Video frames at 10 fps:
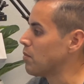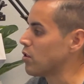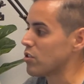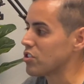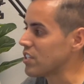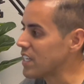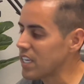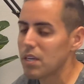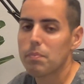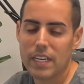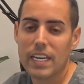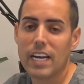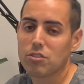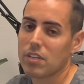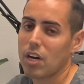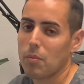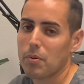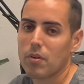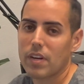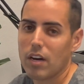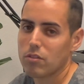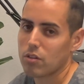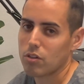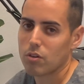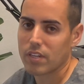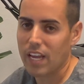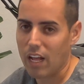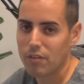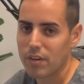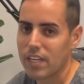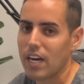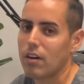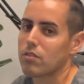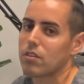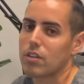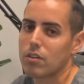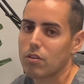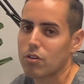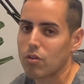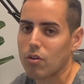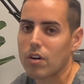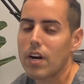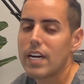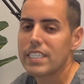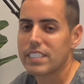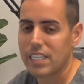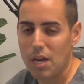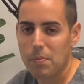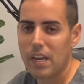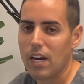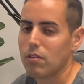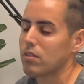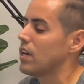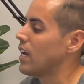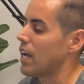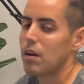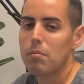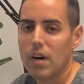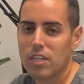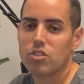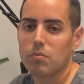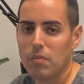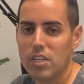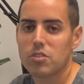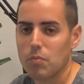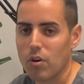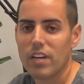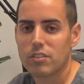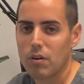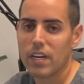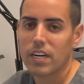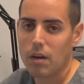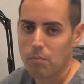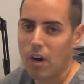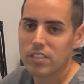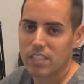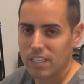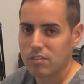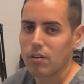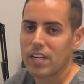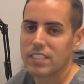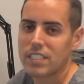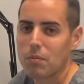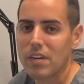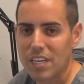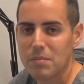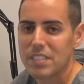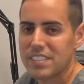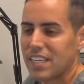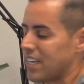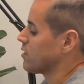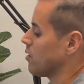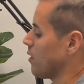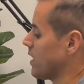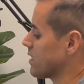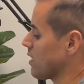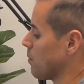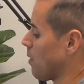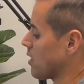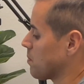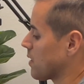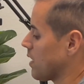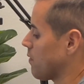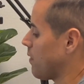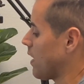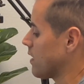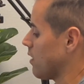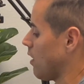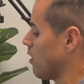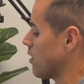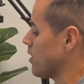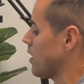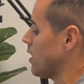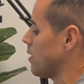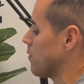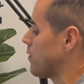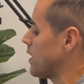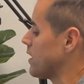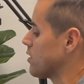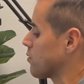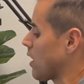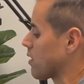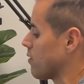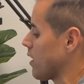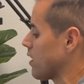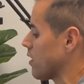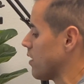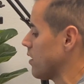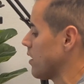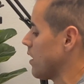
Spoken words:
your sleep. It can actually help you count your calorie count, your step count, and much more. Let's go ahead and unbox it. Let's go ahead and see what comes inside. So inside the box, we're gonna find our fitness tracker right here.